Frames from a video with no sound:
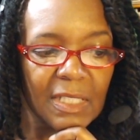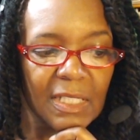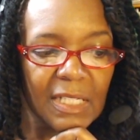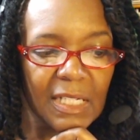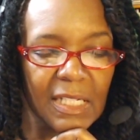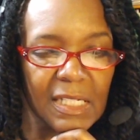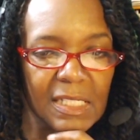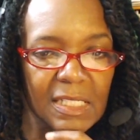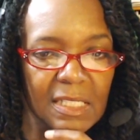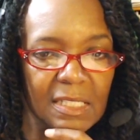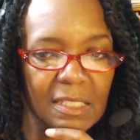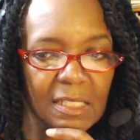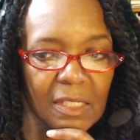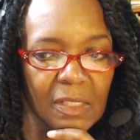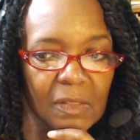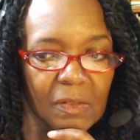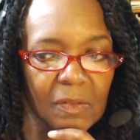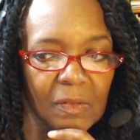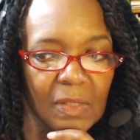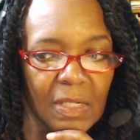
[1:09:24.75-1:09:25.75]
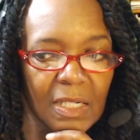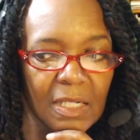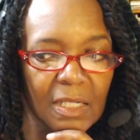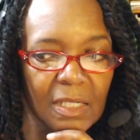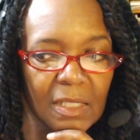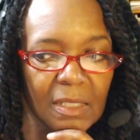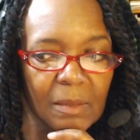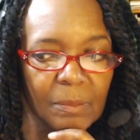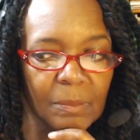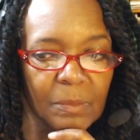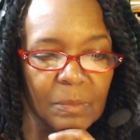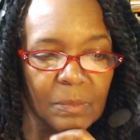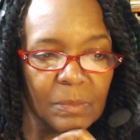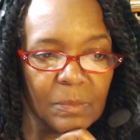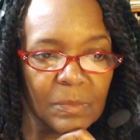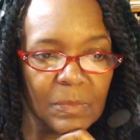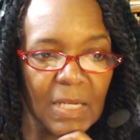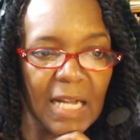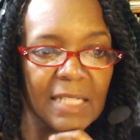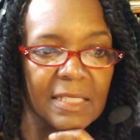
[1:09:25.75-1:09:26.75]
And so um,
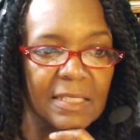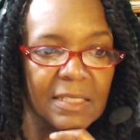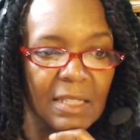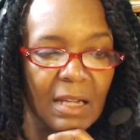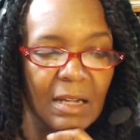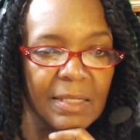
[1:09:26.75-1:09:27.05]
I saw